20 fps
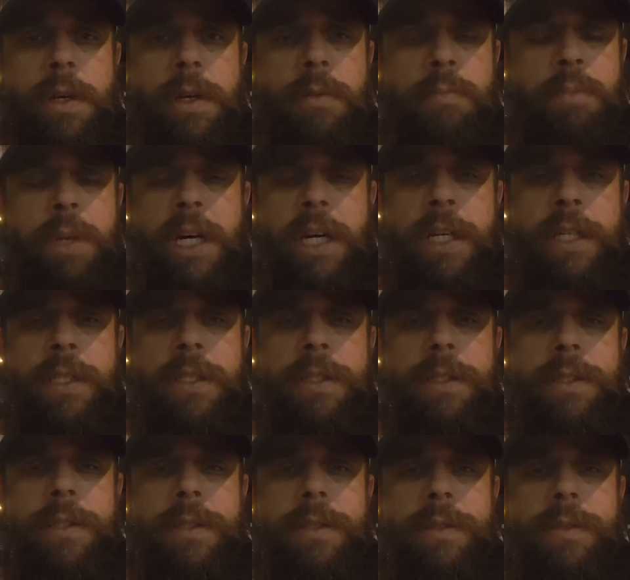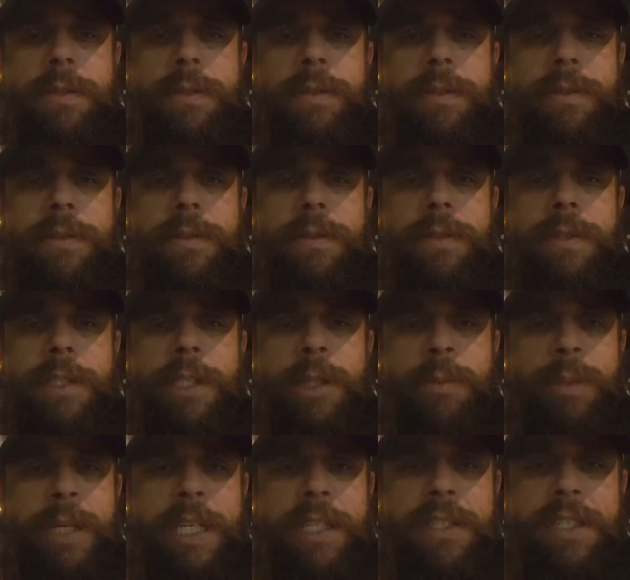but in the
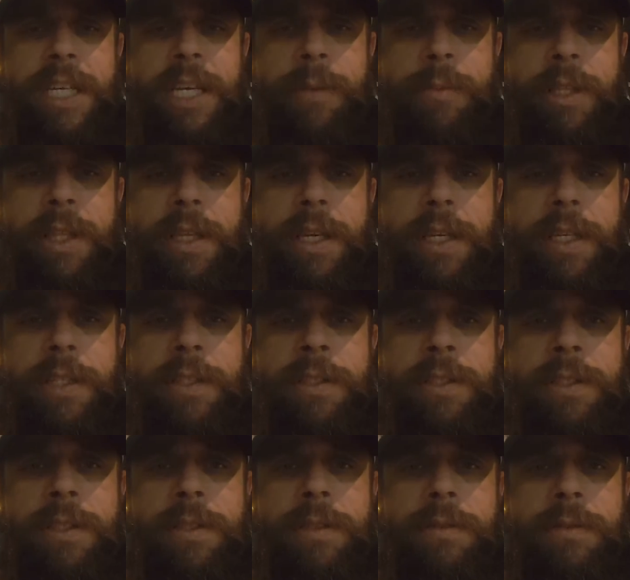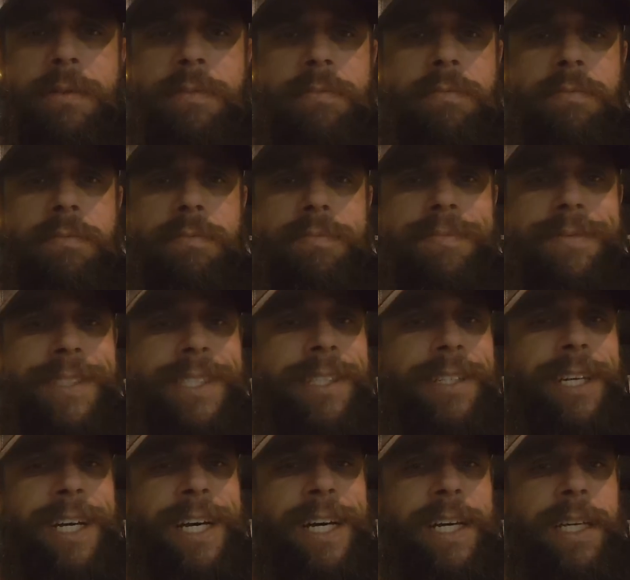big scheme of things, they're
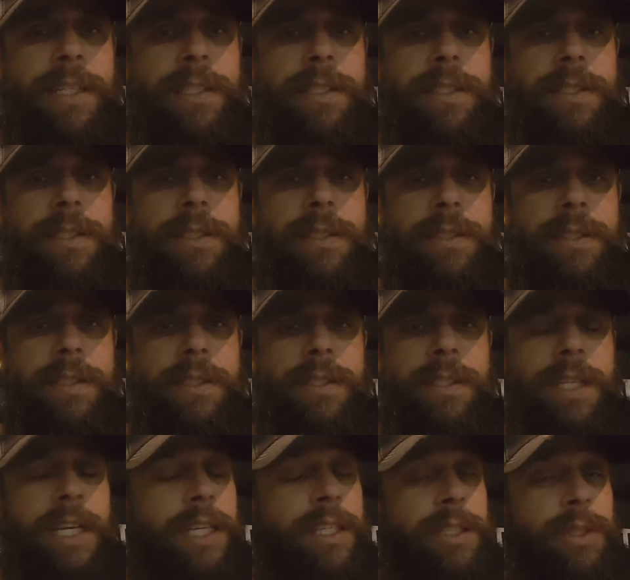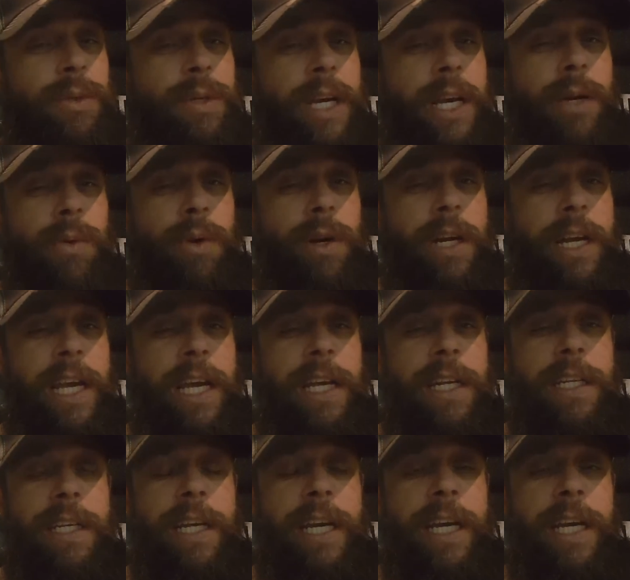not. They do kind of work hand
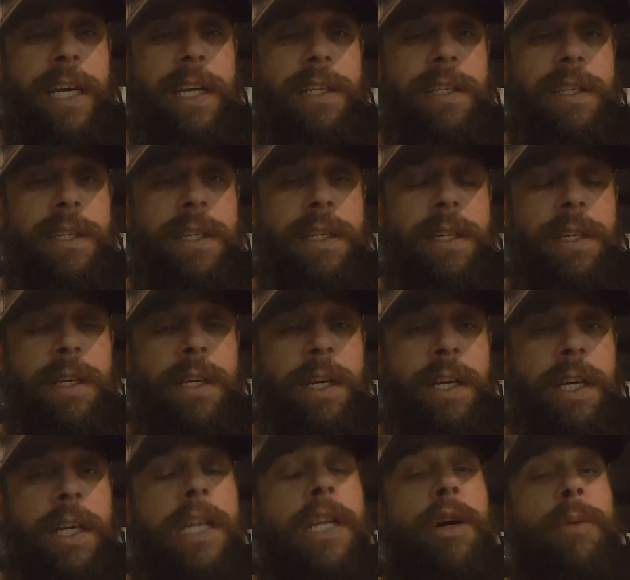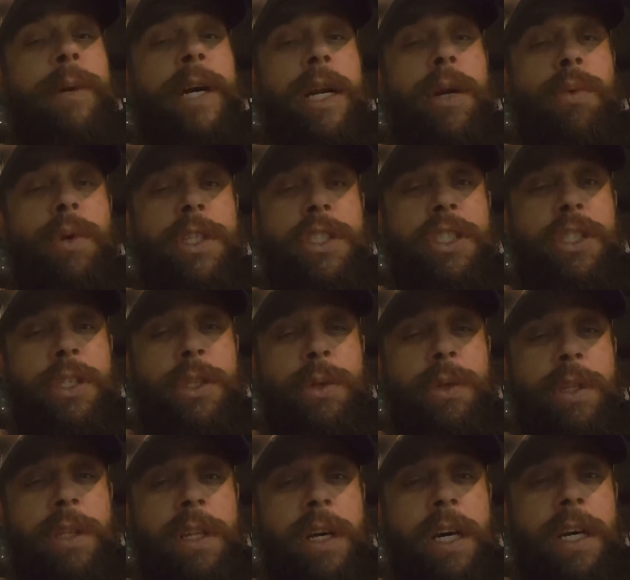in hand. No matter what you do
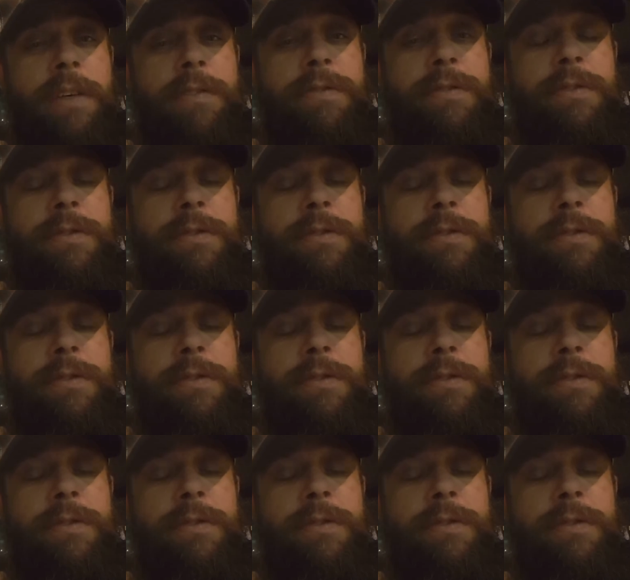in life,